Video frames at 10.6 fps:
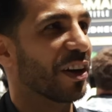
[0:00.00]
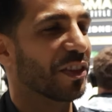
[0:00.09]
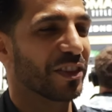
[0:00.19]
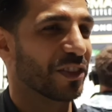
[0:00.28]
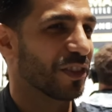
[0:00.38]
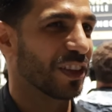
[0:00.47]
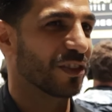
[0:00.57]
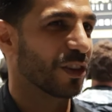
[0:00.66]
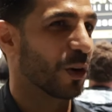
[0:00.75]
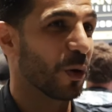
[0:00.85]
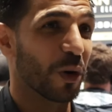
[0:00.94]
I just see he's
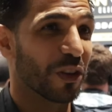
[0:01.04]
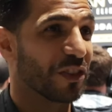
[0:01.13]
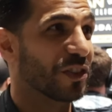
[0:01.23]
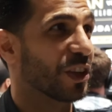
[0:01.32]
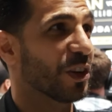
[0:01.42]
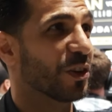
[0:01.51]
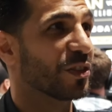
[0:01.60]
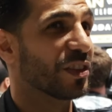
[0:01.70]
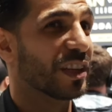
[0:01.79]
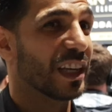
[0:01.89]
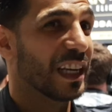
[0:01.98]
got all the
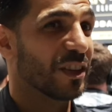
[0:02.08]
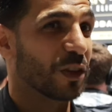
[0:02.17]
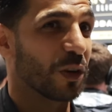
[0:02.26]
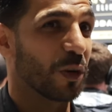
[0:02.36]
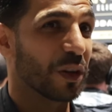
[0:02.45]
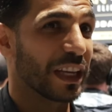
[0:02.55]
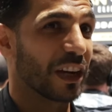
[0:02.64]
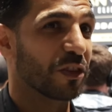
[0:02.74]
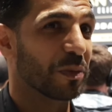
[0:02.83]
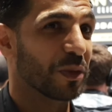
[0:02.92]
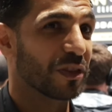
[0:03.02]
skills. He's got all the
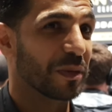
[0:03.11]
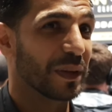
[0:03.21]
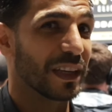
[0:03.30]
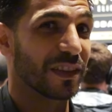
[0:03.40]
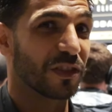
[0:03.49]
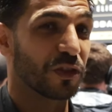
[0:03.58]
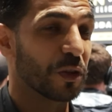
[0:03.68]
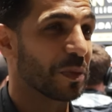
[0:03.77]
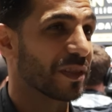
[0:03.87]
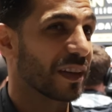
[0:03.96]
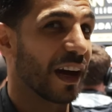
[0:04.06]
attributes to be a
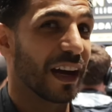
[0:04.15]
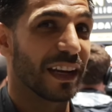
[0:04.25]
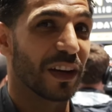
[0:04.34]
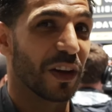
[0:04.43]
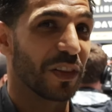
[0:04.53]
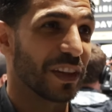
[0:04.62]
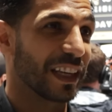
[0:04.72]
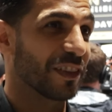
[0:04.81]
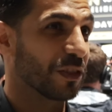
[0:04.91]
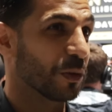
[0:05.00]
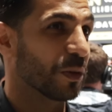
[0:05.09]
superstar, and I think
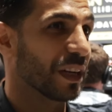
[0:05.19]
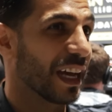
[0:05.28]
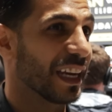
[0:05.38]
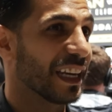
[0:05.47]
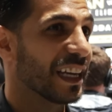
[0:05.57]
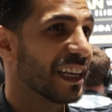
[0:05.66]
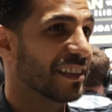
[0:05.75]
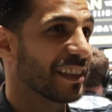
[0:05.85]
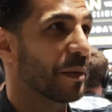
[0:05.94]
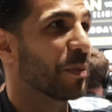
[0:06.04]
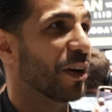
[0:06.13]
he's doing that
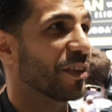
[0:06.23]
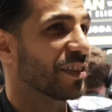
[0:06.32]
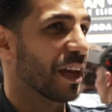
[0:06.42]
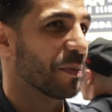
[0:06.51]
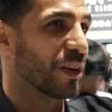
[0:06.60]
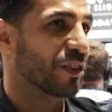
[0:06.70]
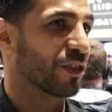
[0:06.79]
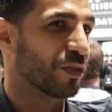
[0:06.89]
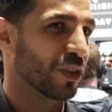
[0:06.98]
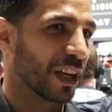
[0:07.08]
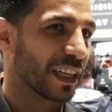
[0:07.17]
step by step. And I just
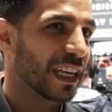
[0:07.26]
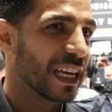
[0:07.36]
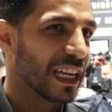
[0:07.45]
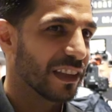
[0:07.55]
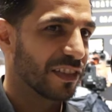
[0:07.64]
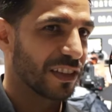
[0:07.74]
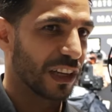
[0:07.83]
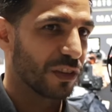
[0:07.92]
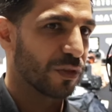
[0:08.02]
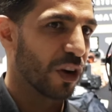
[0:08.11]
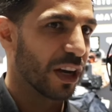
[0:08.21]
feel like this
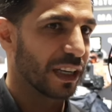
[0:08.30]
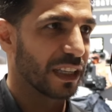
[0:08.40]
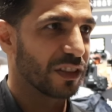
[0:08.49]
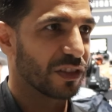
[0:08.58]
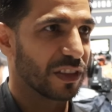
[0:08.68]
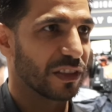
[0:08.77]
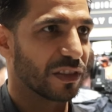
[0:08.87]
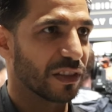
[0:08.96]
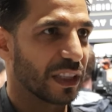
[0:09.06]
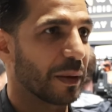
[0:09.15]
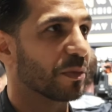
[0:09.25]
next fight, he just needs
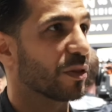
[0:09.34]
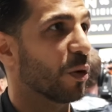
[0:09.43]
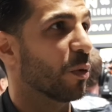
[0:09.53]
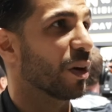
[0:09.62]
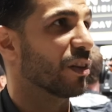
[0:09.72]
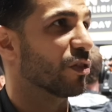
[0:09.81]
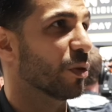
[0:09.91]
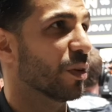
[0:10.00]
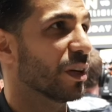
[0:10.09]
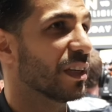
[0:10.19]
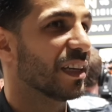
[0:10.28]
to keep doing what he's
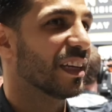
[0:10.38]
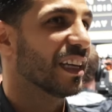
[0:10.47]
doing.